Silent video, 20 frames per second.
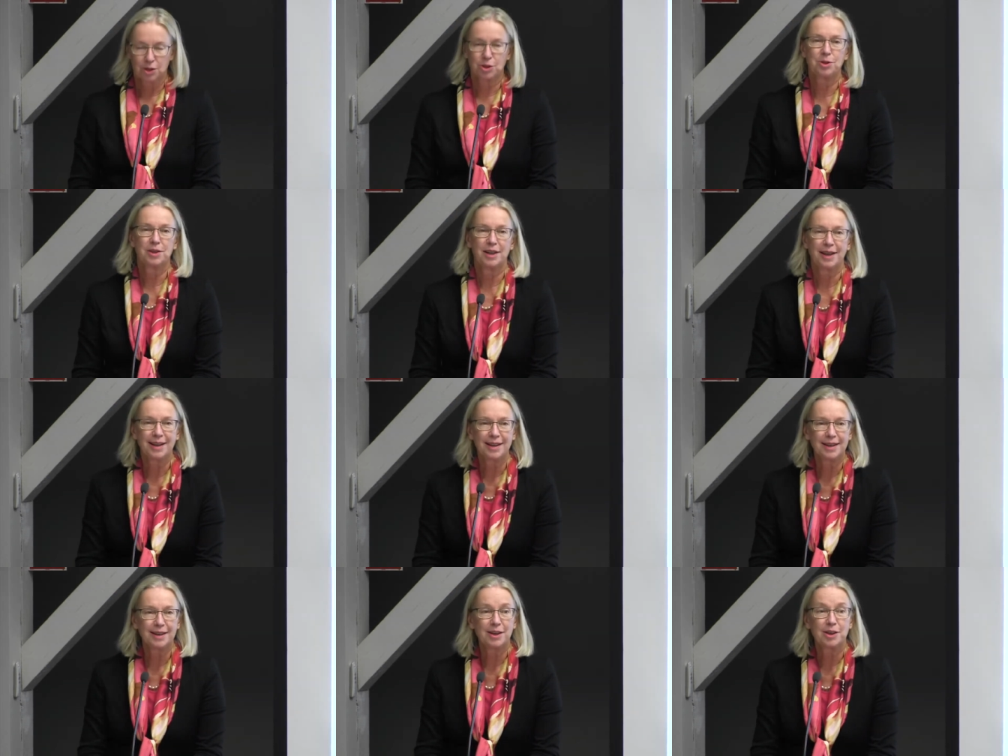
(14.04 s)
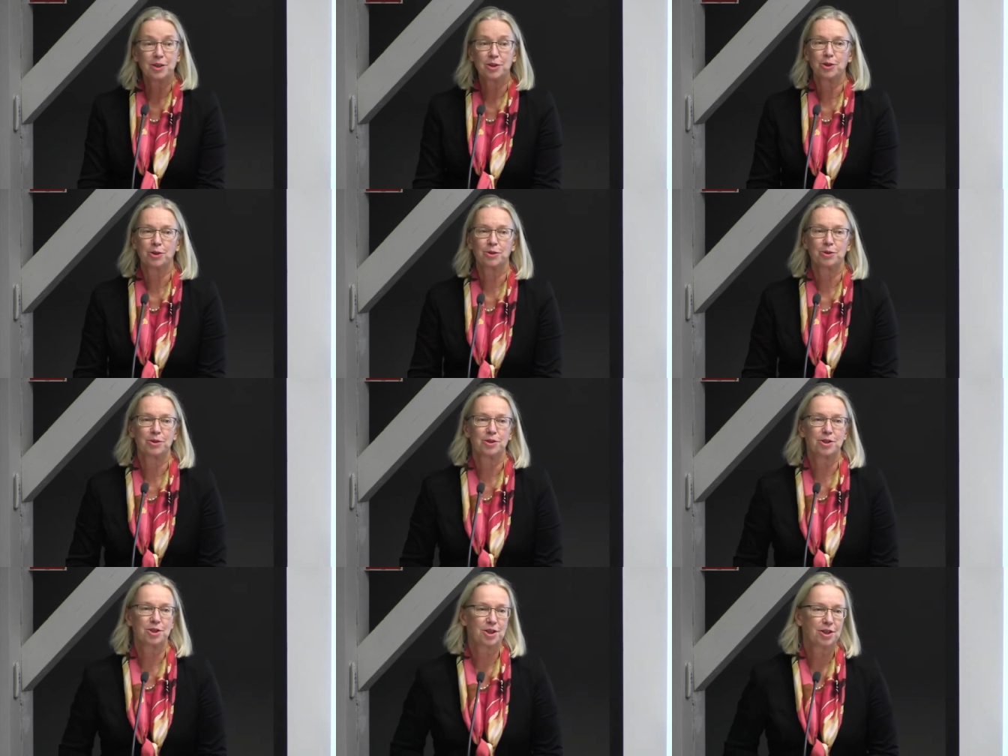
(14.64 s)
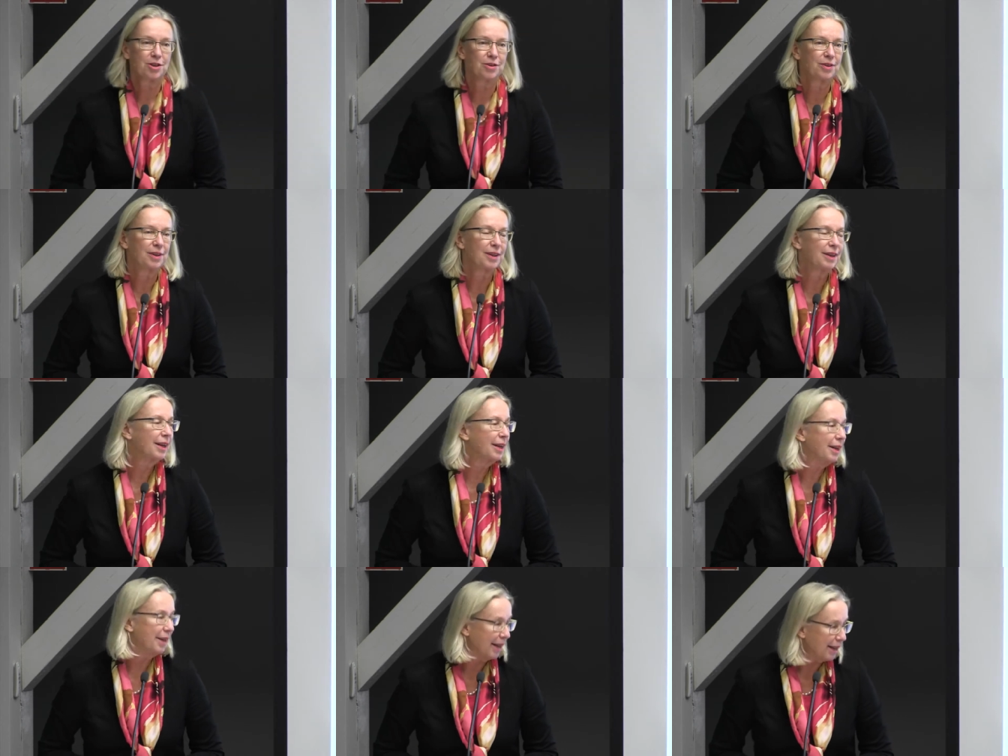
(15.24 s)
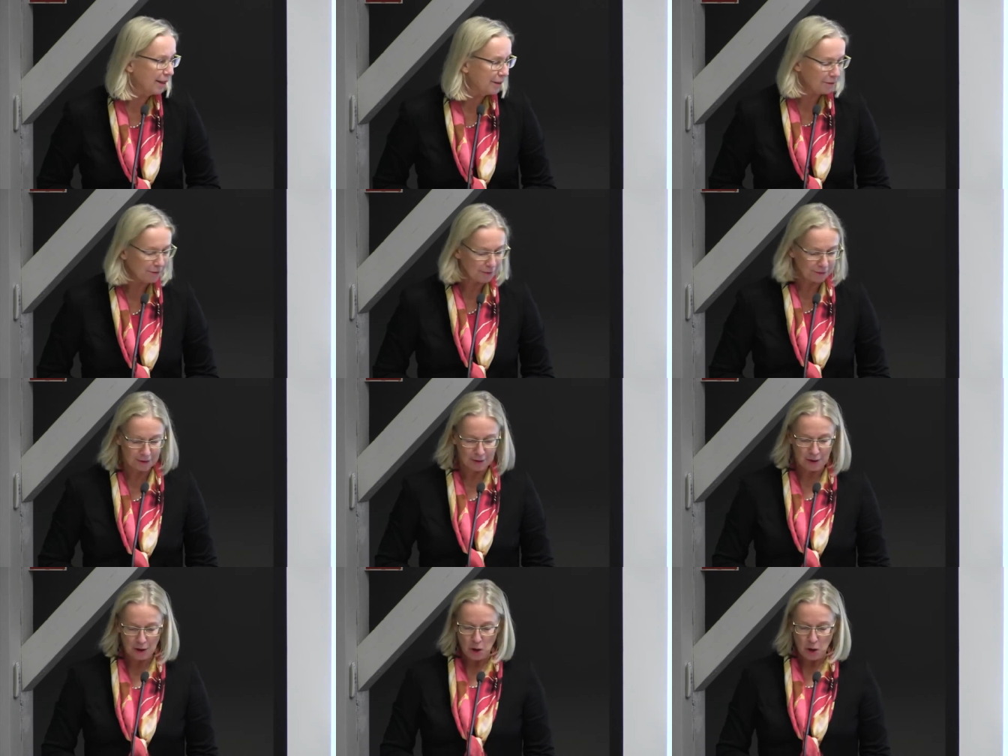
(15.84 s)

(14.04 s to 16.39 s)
Today, Dr. Shirin Naef